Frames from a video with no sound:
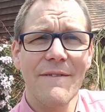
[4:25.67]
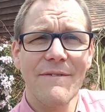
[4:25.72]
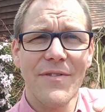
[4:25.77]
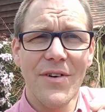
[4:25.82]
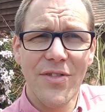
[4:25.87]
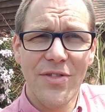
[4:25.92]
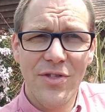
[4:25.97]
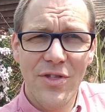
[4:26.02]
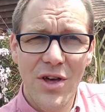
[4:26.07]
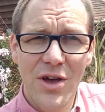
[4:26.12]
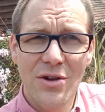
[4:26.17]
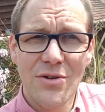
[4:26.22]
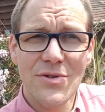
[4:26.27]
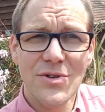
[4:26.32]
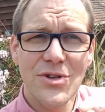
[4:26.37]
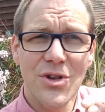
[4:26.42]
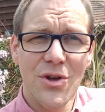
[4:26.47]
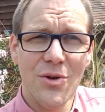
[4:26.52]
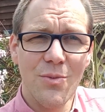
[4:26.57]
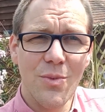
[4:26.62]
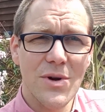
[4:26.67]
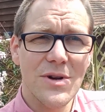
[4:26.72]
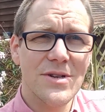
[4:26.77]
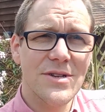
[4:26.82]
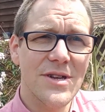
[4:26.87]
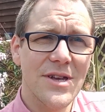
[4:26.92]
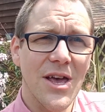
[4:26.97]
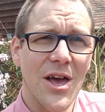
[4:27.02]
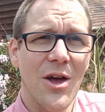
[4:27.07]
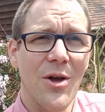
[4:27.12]
for those who
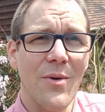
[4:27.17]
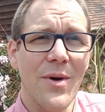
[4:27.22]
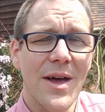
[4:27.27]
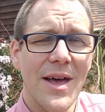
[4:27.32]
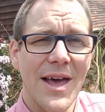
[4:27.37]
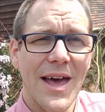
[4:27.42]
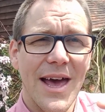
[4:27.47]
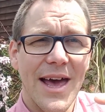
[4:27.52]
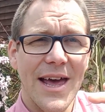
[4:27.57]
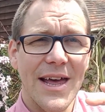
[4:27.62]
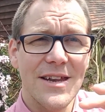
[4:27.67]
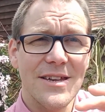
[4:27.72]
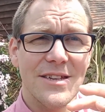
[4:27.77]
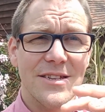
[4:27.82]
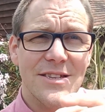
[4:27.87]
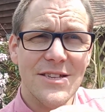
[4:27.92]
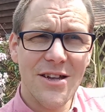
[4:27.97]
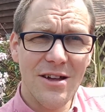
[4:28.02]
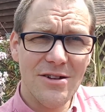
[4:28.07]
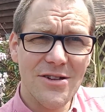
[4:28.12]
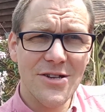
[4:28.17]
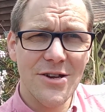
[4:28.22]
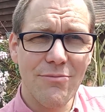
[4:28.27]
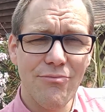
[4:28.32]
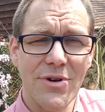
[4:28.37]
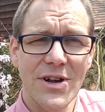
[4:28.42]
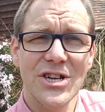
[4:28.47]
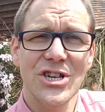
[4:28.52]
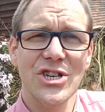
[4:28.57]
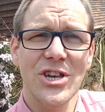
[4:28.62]
want to go and start an
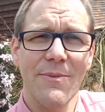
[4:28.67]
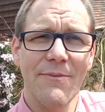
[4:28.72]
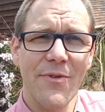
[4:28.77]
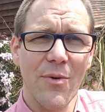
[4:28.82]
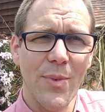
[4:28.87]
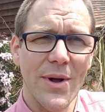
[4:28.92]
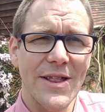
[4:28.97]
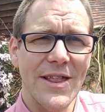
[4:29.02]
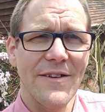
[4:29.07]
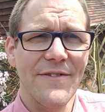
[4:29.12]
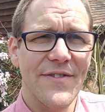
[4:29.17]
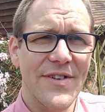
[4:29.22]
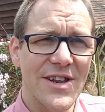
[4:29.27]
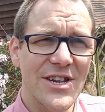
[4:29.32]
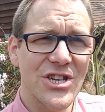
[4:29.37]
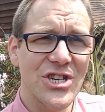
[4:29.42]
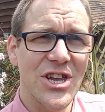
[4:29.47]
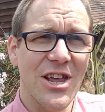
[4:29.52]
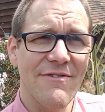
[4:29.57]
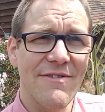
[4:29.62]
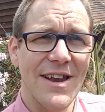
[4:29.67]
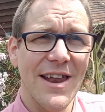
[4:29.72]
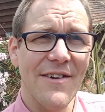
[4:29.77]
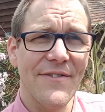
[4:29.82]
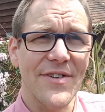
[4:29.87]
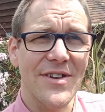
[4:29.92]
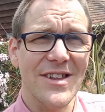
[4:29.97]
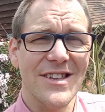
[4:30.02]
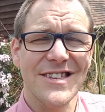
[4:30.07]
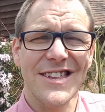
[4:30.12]
apprenticeship for when they finish year
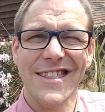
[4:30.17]
11.